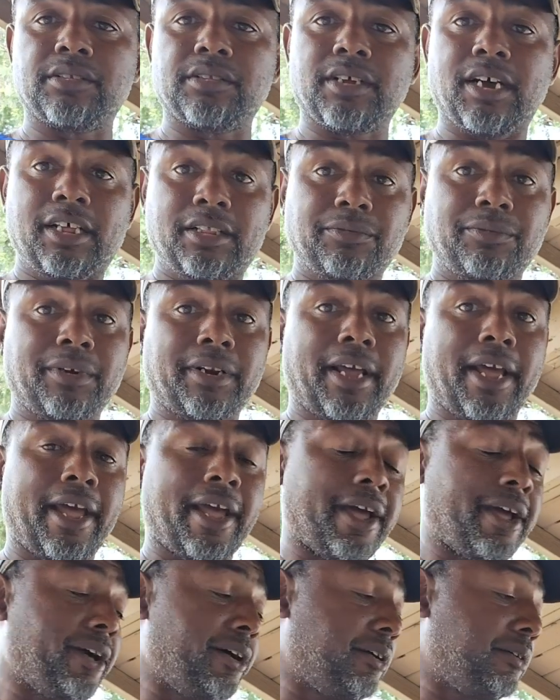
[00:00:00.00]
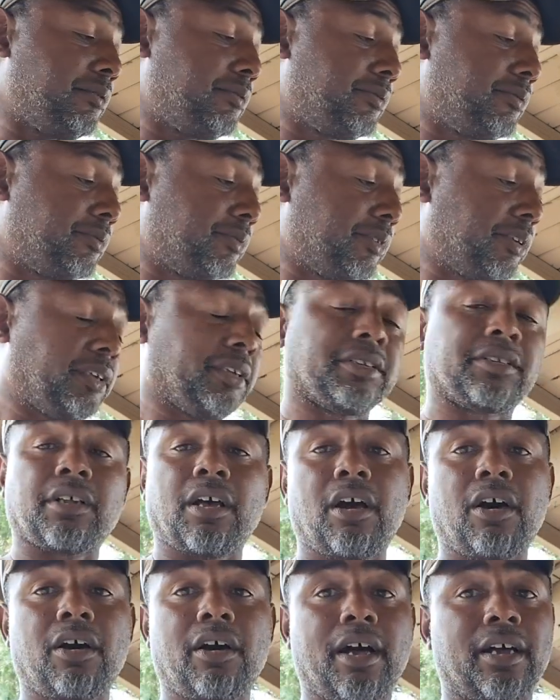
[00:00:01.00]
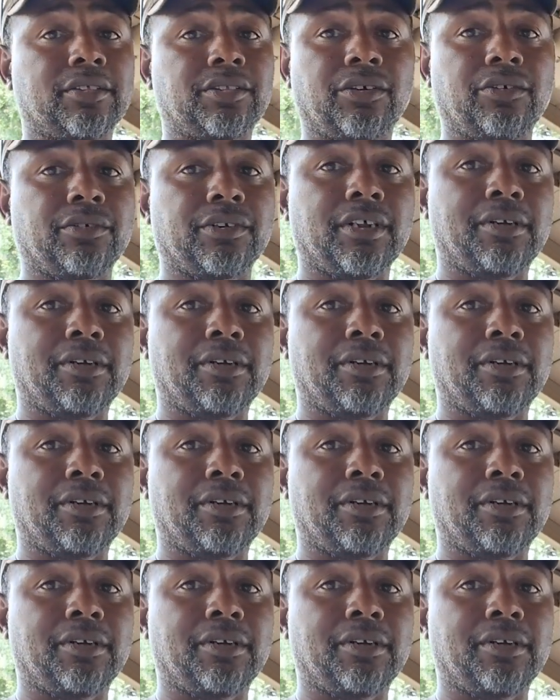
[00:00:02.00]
other one I have is all those